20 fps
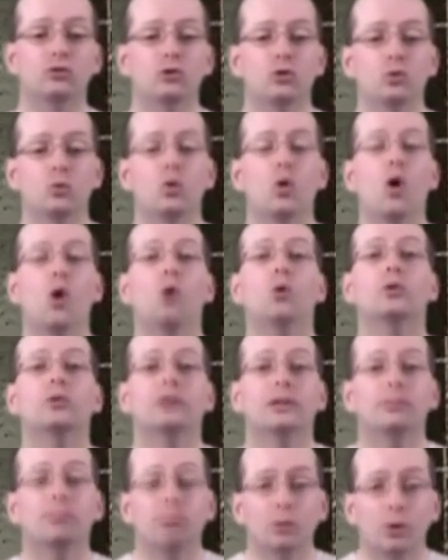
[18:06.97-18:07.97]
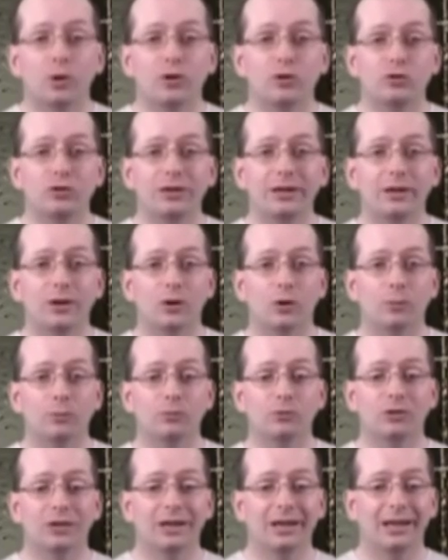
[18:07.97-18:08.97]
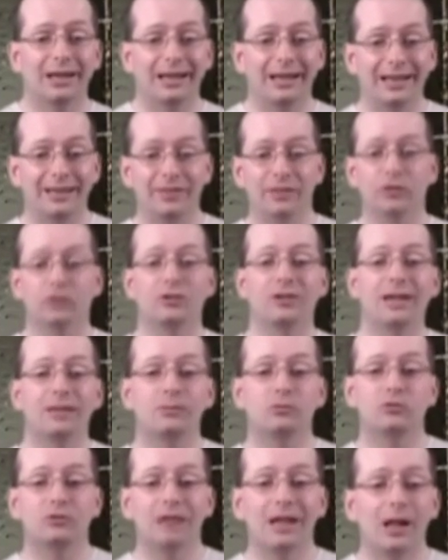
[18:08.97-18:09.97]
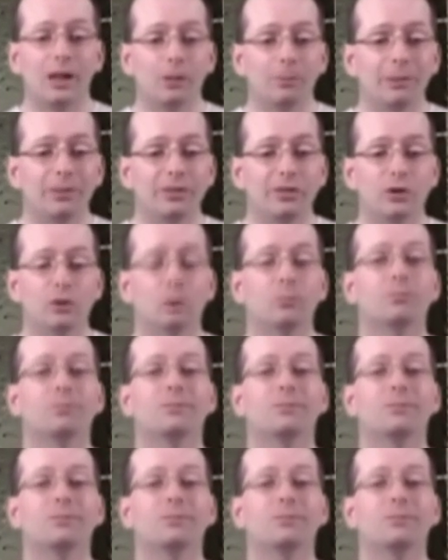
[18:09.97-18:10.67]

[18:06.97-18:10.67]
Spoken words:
2 whole diploid genomes in the same cell, but they're